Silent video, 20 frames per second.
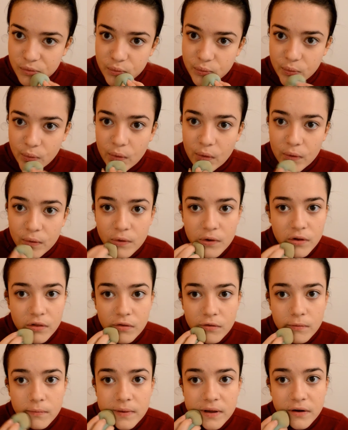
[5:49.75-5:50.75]
broke a
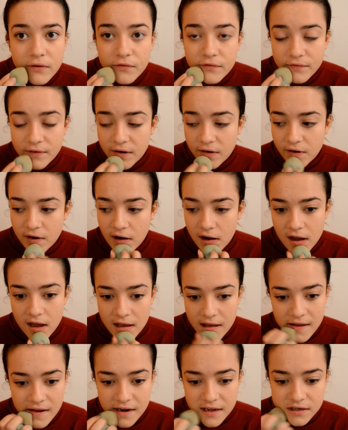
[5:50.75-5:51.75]
little bit of Farrah,
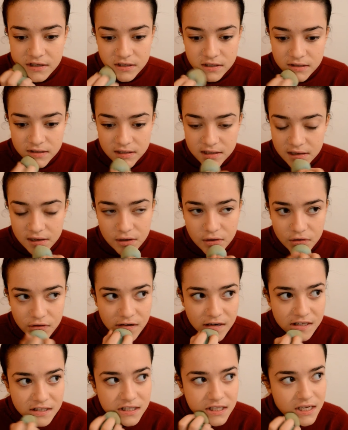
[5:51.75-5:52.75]
and it's just like
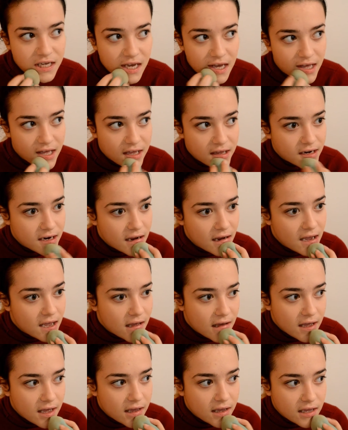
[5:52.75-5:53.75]
crazy, and
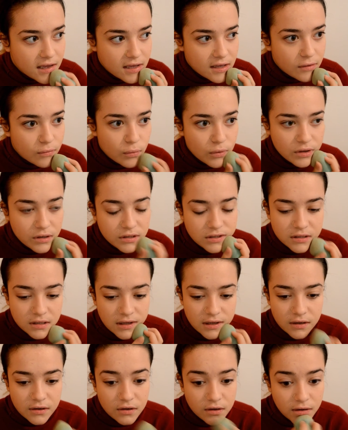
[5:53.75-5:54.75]
he was
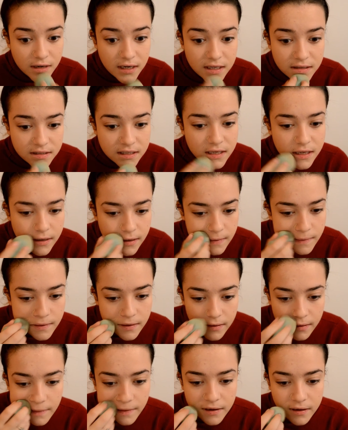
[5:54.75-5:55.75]
like crazy,
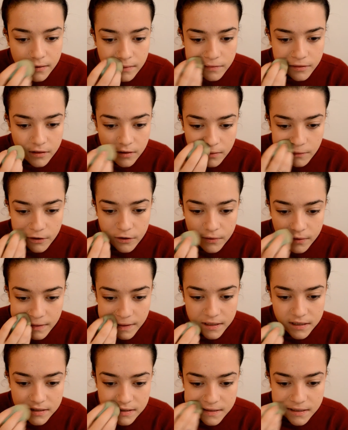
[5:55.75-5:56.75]
like the
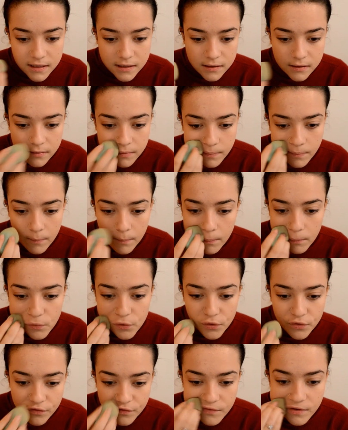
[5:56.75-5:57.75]
crazy
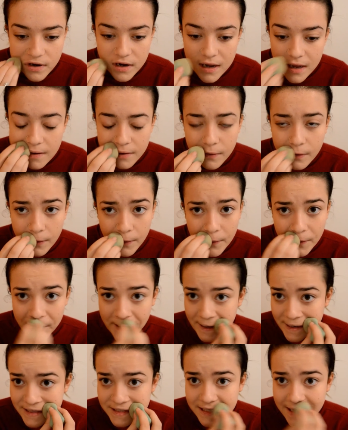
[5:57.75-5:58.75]
boyfriend and the
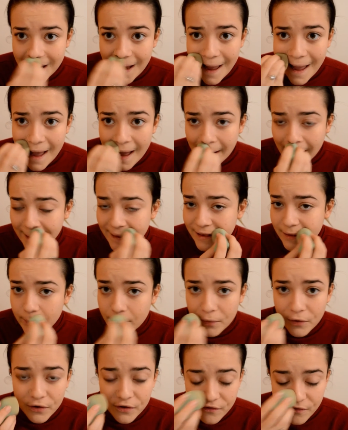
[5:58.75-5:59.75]
crazy
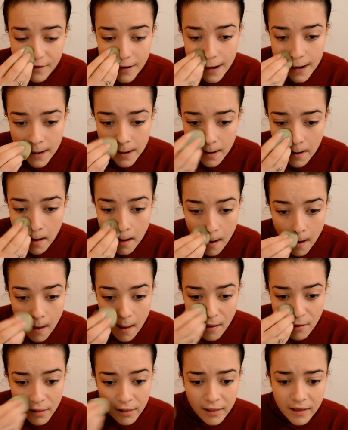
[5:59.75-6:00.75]
ex-boyfriend.
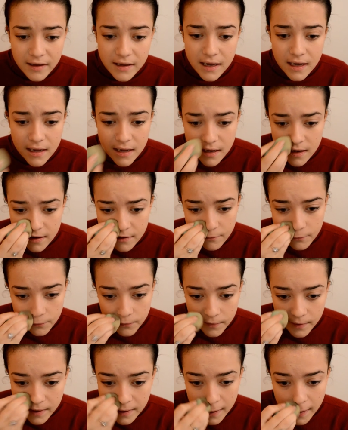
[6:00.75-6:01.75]
Like he
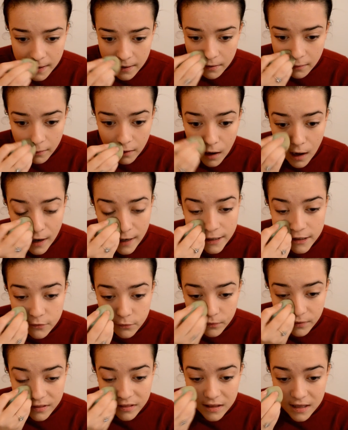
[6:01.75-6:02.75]
freaking allied
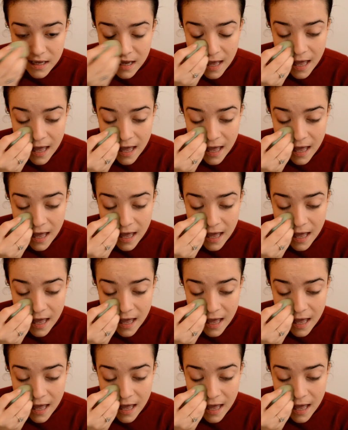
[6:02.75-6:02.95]
with the